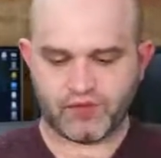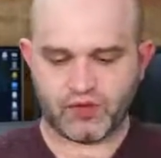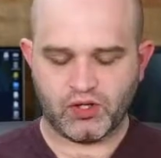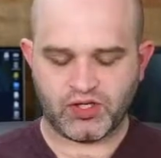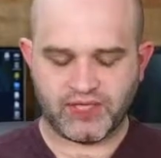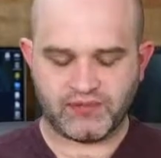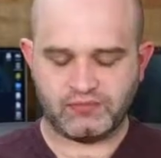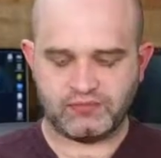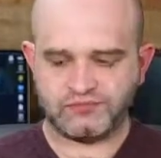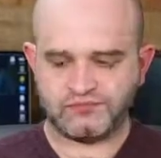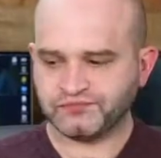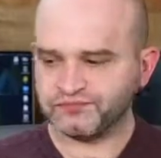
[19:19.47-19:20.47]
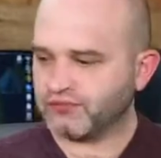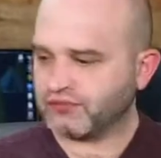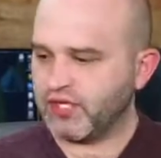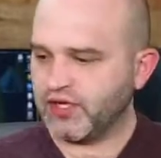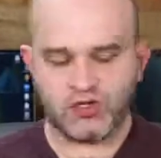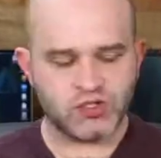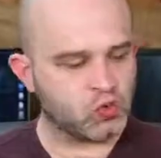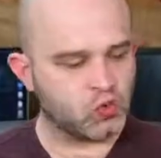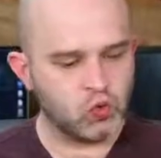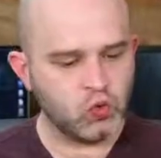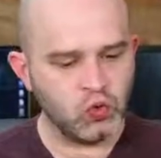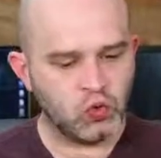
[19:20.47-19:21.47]
Okay, now there's a
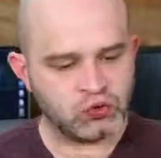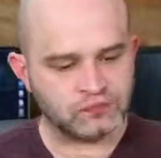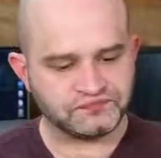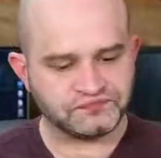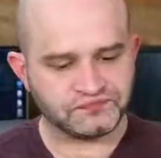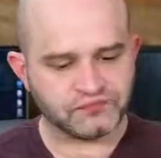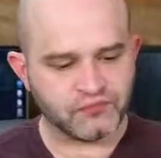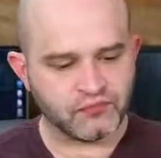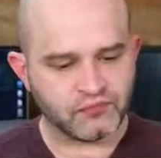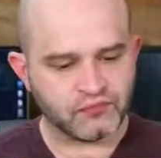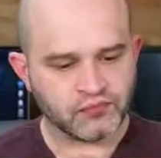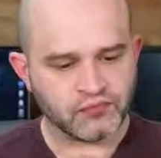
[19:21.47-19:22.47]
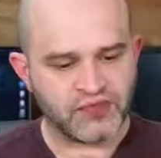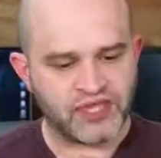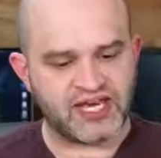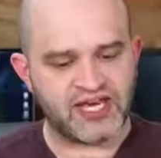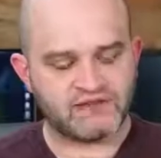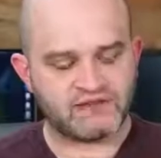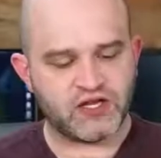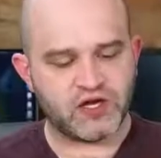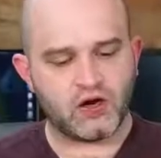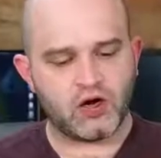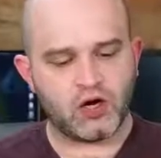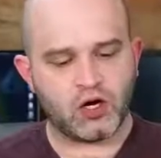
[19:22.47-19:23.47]
rule that if there
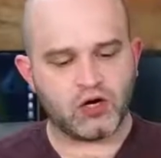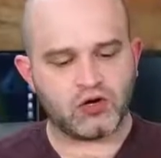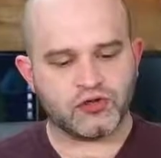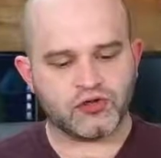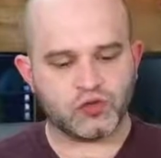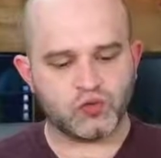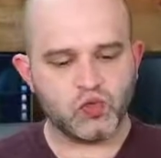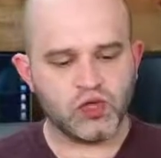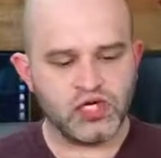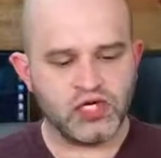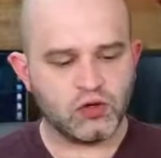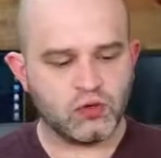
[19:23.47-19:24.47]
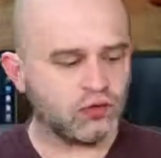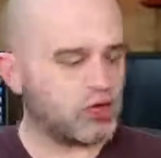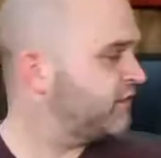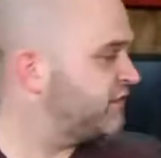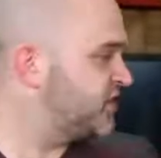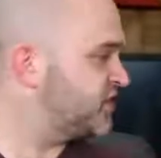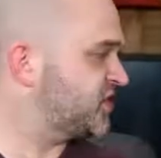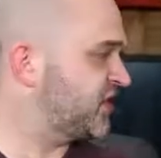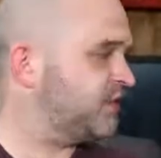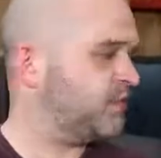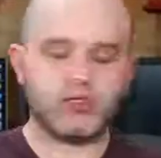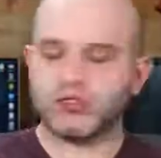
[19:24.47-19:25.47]
are 3 of the
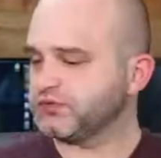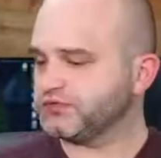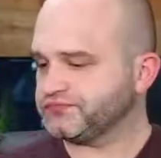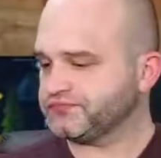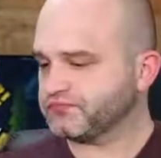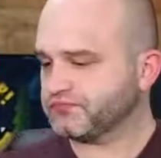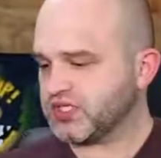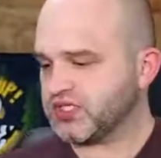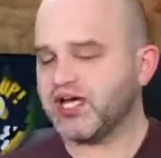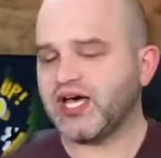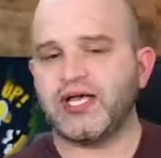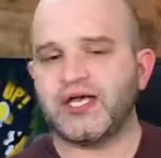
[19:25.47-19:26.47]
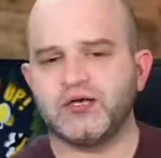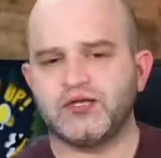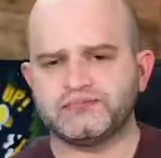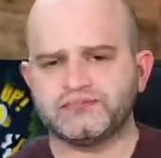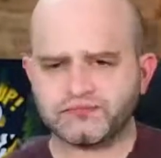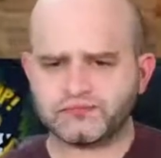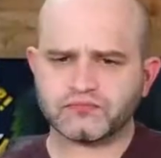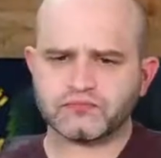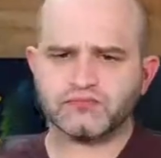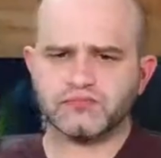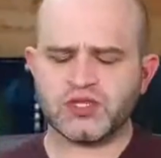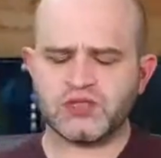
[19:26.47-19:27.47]
same kind,
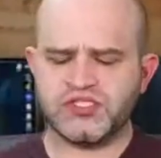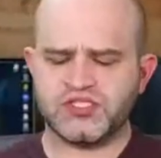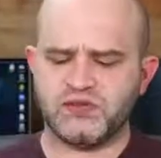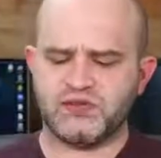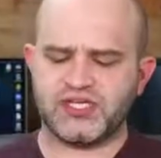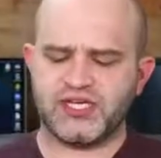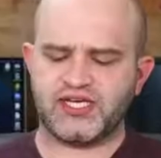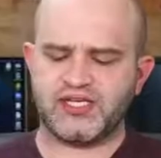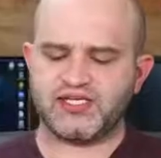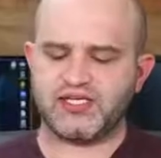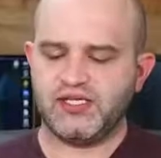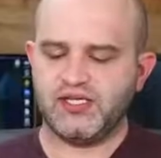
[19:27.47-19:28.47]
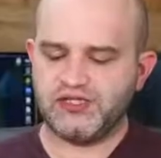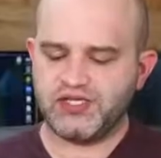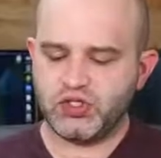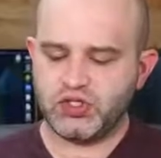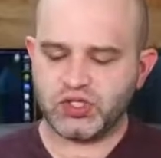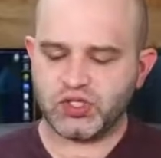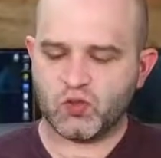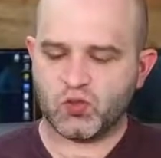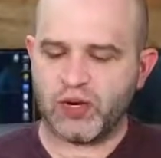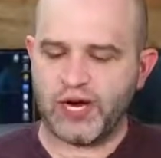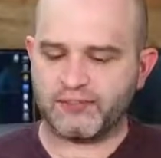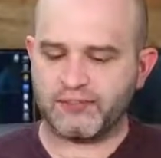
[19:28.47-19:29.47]
let me see what that is, that you can
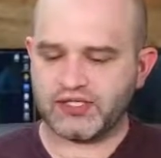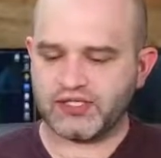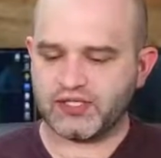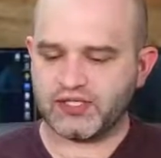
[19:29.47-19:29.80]
wipe it.